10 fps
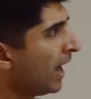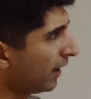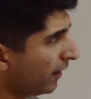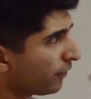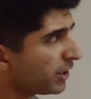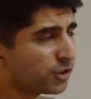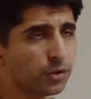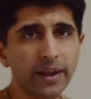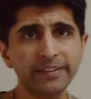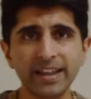Another
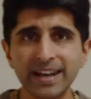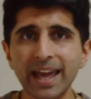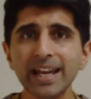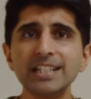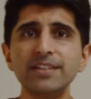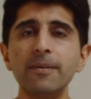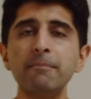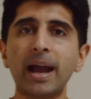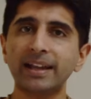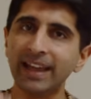issue is the negative
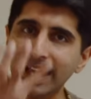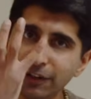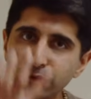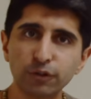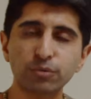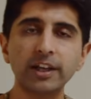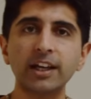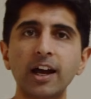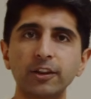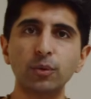impact that interest
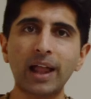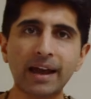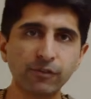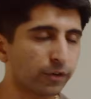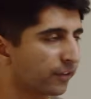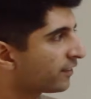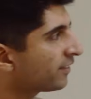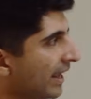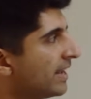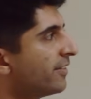rate cuts will have on
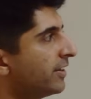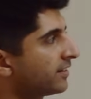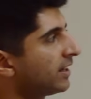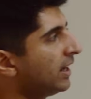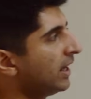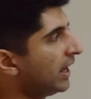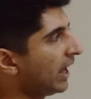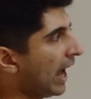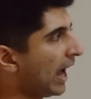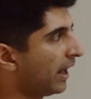savers.
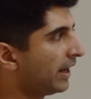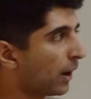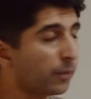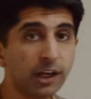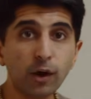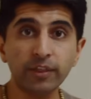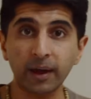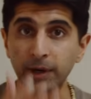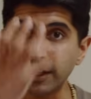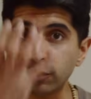Uh, now we know
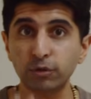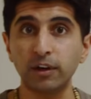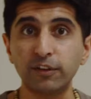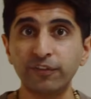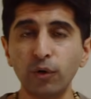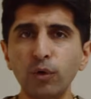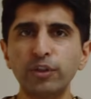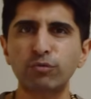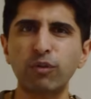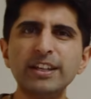that when interest rates fall,
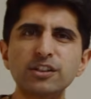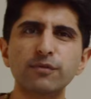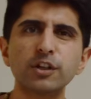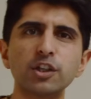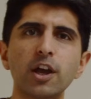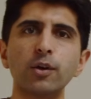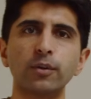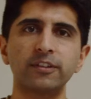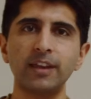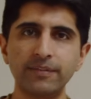the rate of return
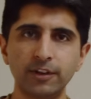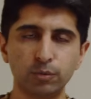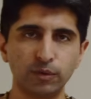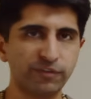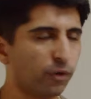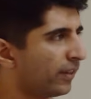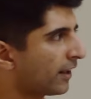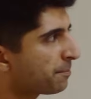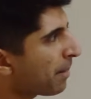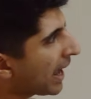on savings will fall.
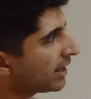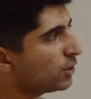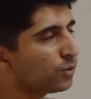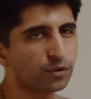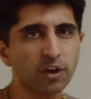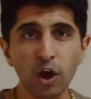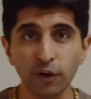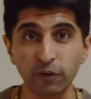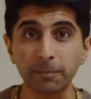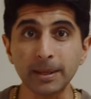That's bad news
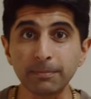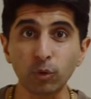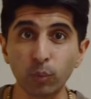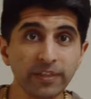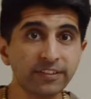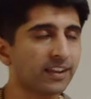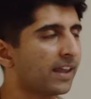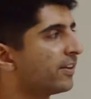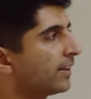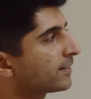for people with
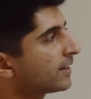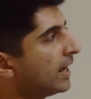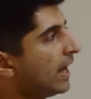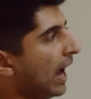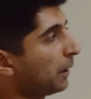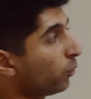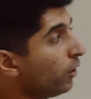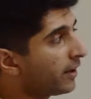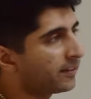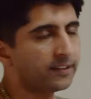savings. And
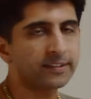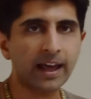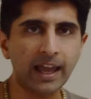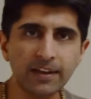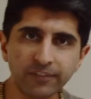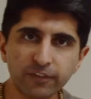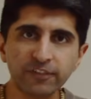worse is that if